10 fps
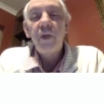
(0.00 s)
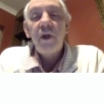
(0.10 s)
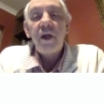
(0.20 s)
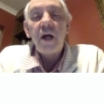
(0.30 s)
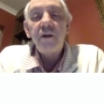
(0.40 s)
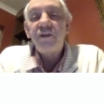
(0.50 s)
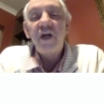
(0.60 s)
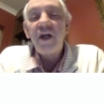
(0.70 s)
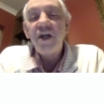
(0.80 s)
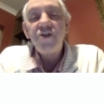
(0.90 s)
Now it's
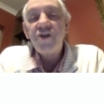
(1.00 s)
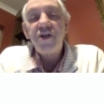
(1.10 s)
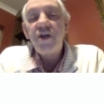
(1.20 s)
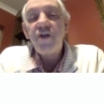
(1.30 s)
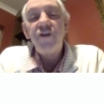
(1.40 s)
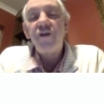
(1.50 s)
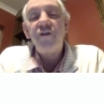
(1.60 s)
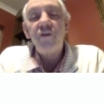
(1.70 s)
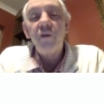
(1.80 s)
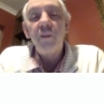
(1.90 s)
very easy to use this
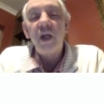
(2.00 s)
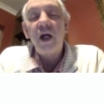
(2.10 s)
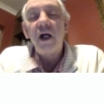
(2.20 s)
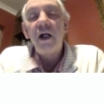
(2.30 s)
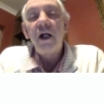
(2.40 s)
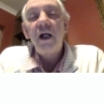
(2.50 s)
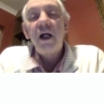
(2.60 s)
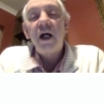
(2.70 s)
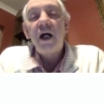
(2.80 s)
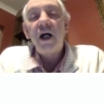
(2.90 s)
formula,
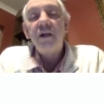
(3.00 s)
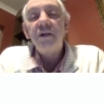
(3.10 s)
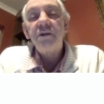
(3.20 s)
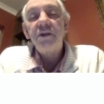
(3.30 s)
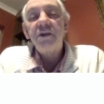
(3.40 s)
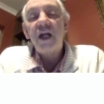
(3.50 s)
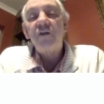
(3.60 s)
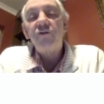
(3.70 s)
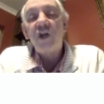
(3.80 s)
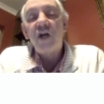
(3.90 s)
the
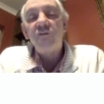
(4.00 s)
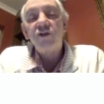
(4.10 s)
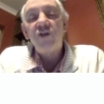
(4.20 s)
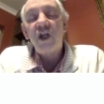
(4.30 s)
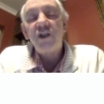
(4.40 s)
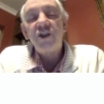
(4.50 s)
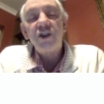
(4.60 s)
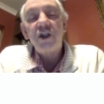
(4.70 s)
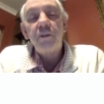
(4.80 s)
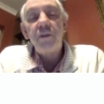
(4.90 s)
second recurrence relation,
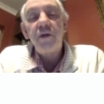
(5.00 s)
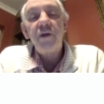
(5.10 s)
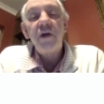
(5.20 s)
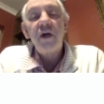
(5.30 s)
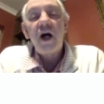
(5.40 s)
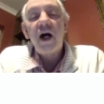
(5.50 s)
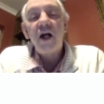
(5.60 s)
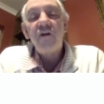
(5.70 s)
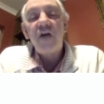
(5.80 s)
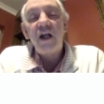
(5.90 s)
to compute
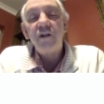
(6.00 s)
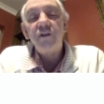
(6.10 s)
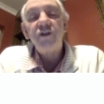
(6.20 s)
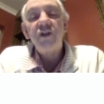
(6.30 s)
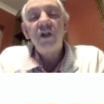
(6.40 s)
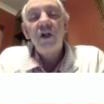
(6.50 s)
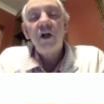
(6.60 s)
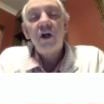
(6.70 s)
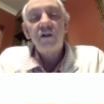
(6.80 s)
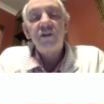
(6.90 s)
higher values
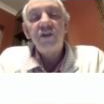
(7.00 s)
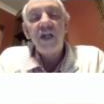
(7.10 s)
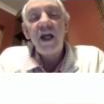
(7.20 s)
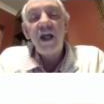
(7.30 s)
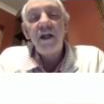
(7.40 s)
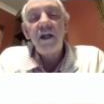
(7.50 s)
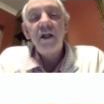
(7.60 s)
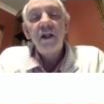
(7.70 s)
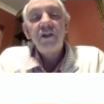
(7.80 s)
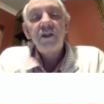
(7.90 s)
of dn.
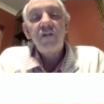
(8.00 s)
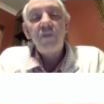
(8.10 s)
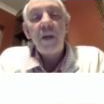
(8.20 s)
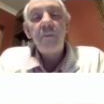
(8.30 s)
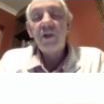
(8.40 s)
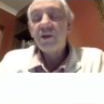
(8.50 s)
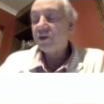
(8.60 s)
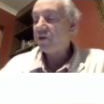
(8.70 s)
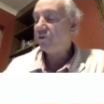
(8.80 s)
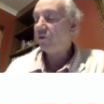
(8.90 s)
So remember,
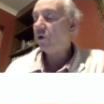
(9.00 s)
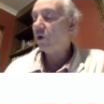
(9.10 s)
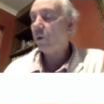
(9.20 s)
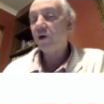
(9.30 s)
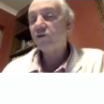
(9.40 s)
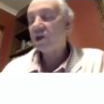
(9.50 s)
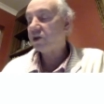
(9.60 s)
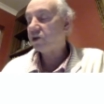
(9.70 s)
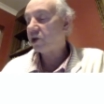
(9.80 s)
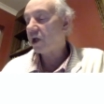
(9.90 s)
d4 we already
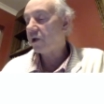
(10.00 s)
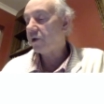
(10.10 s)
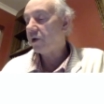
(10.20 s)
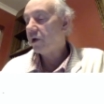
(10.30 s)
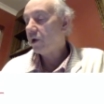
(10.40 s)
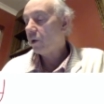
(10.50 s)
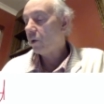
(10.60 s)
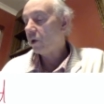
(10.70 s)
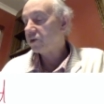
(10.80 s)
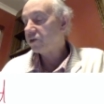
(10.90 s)
showed
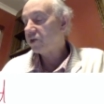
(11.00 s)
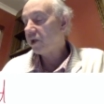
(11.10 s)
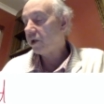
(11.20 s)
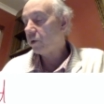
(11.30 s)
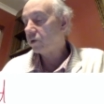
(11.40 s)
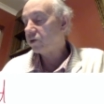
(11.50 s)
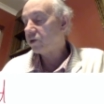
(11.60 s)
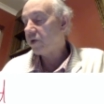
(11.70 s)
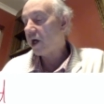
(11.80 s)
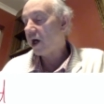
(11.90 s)
was equal to
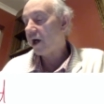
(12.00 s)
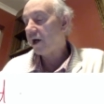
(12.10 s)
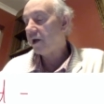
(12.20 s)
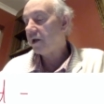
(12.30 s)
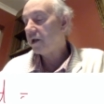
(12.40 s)
9.